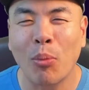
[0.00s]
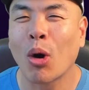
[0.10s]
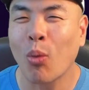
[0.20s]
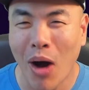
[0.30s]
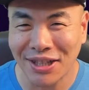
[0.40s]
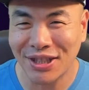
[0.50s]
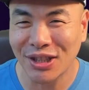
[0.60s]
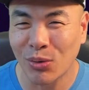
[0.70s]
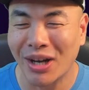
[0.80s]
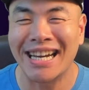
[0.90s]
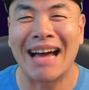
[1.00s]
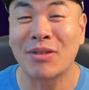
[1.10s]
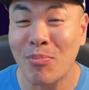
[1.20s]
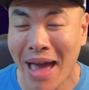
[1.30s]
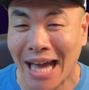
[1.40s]
more watching the run and have to
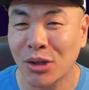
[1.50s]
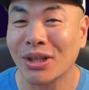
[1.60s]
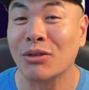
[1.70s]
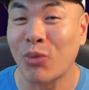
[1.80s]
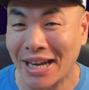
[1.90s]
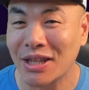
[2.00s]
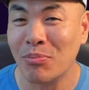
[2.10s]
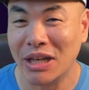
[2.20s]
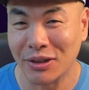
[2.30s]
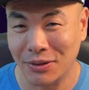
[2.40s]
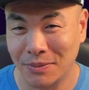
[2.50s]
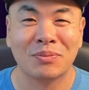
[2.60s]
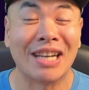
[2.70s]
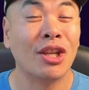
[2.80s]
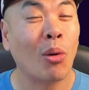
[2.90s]
manual it right in the middle.
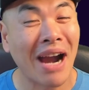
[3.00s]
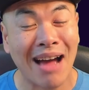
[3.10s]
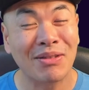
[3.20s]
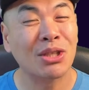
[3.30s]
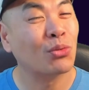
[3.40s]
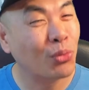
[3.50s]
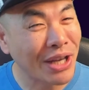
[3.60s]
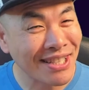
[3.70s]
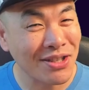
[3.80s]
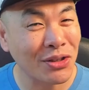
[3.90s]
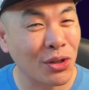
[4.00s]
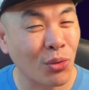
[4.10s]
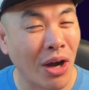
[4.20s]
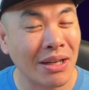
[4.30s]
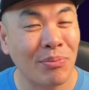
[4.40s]
And no more having to restart the
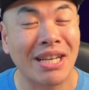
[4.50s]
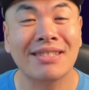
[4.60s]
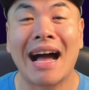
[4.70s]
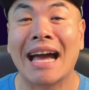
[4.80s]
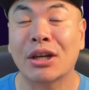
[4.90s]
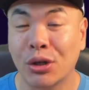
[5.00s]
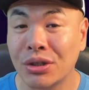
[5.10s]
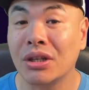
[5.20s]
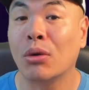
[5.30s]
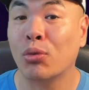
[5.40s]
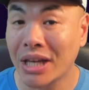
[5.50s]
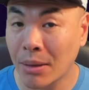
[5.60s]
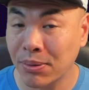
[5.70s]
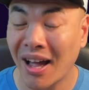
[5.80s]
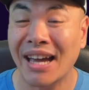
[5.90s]
run because I couldn't
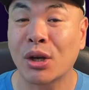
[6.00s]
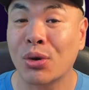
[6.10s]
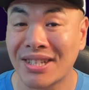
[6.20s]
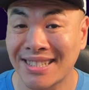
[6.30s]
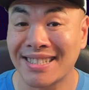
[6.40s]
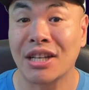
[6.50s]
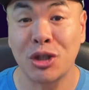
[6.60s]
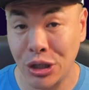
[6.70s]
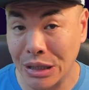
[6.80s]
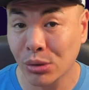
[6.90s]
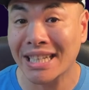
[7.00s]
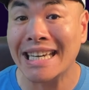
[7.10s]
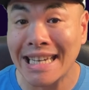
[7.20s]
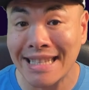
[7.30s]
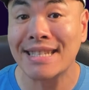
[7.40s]
reapply Krisk's shield
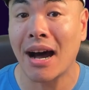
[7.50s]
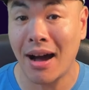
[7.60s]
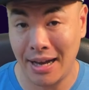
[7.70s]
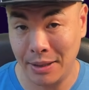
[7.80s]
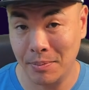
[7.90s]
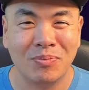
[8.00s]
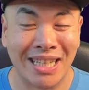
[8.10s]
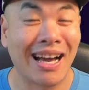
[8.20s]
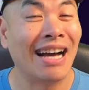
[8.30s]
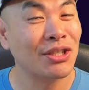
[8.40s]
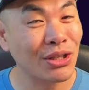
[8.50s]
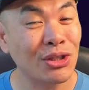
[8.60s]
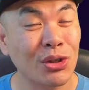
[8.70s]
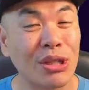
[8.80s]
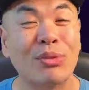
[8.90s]
in time. And guys, you can do this